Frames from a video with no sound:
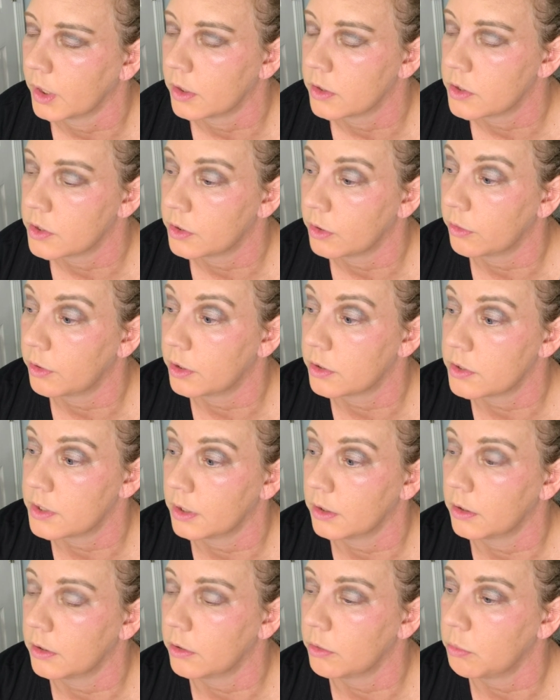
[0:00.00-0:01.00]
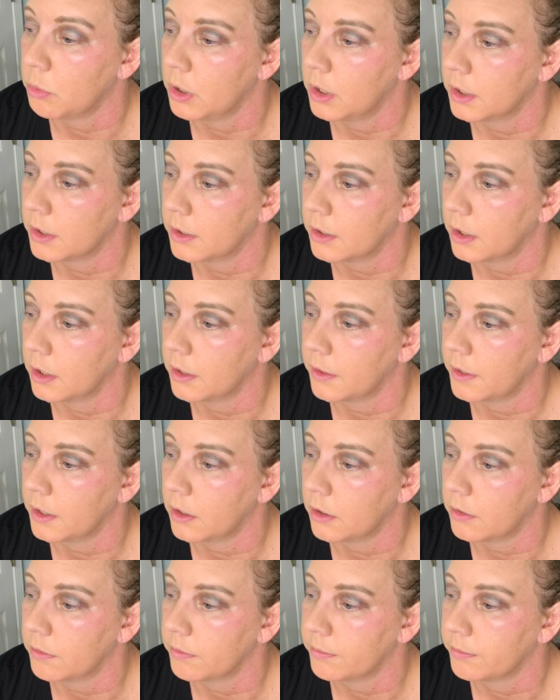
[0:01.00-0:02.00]
So there's a little wand on
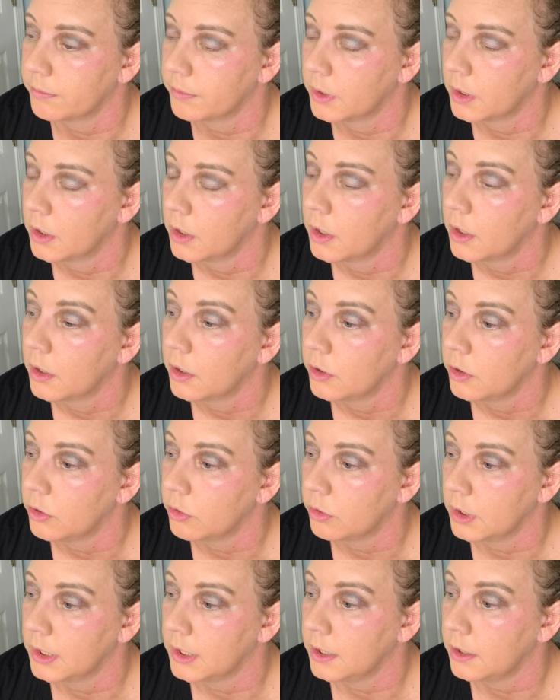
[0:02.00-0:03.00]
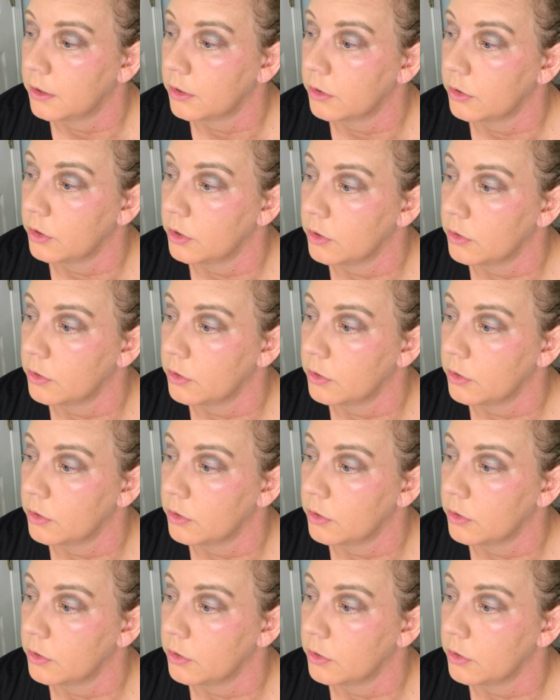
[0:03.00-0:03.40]
there. You can either